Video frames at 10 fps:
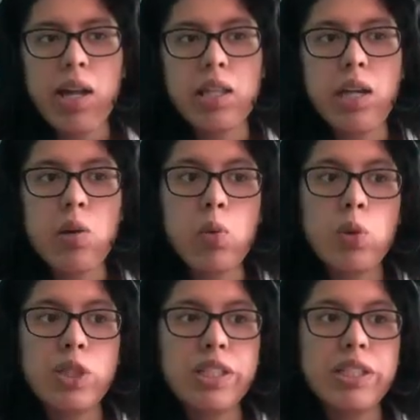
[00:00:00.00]
there
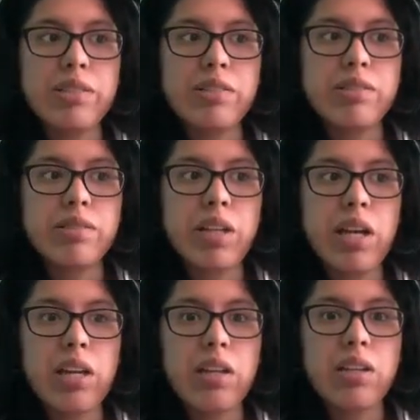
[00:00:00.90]
weren't
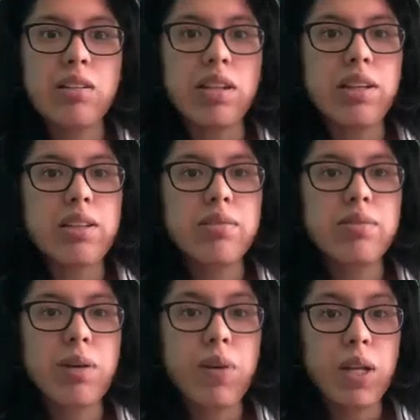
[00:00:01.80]
any like
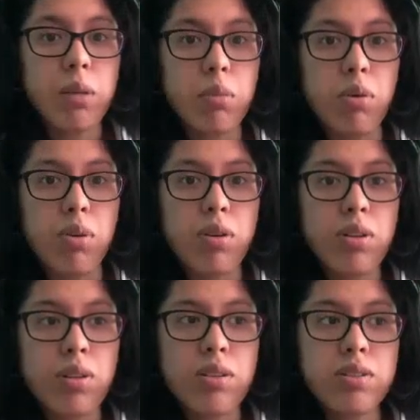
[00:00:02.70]
available,
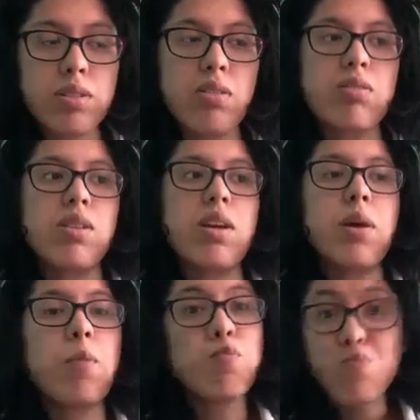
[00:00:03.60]
so like
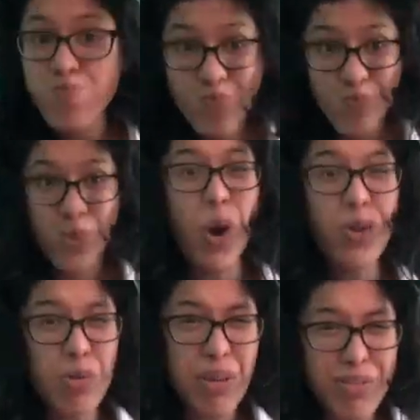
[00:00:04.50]
the
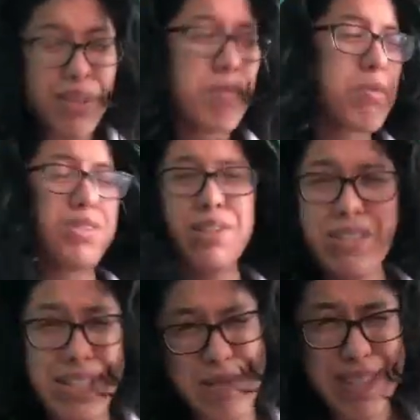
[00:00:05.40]
only one available was a
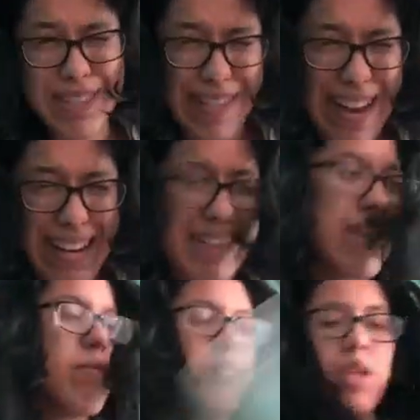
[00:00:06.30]
Christmas
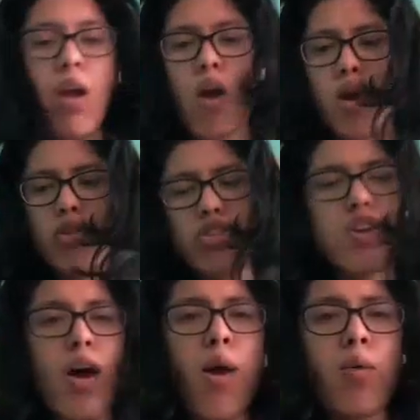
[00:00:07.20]
sweater.
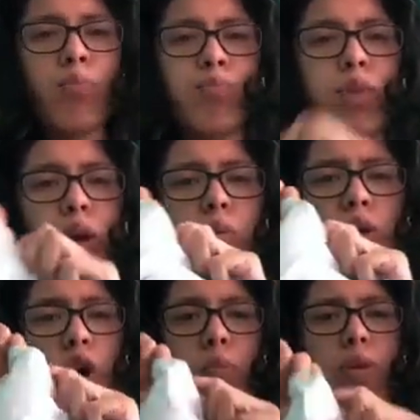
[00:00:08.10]
So
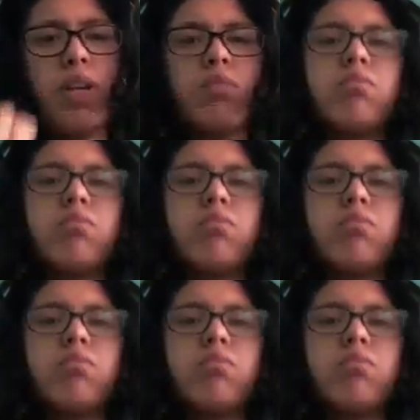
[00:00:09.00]
we're opening